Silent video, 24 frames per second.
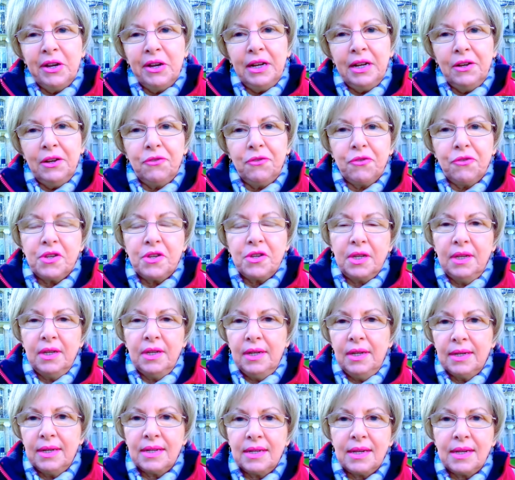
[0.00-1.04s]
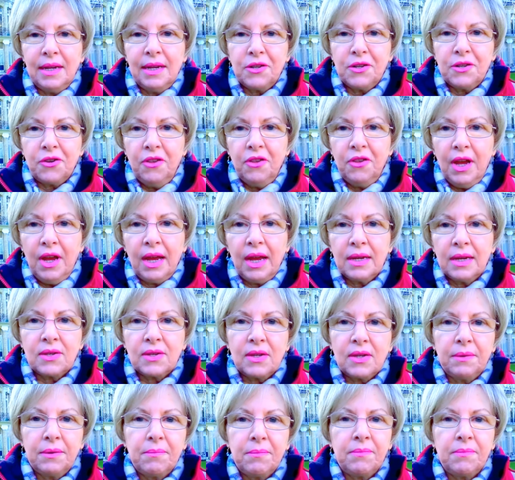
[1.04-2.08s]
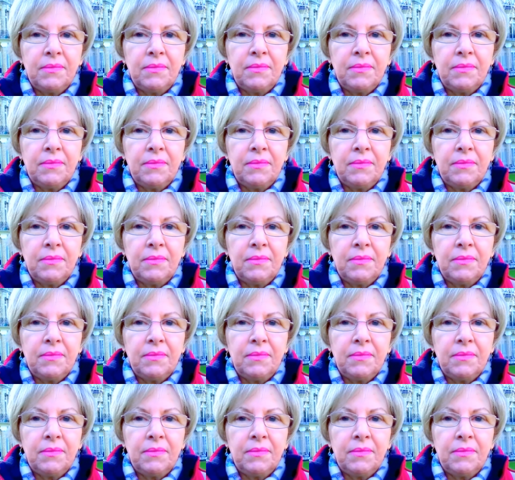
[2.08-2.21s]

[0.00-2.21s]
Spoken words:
not interested in such things.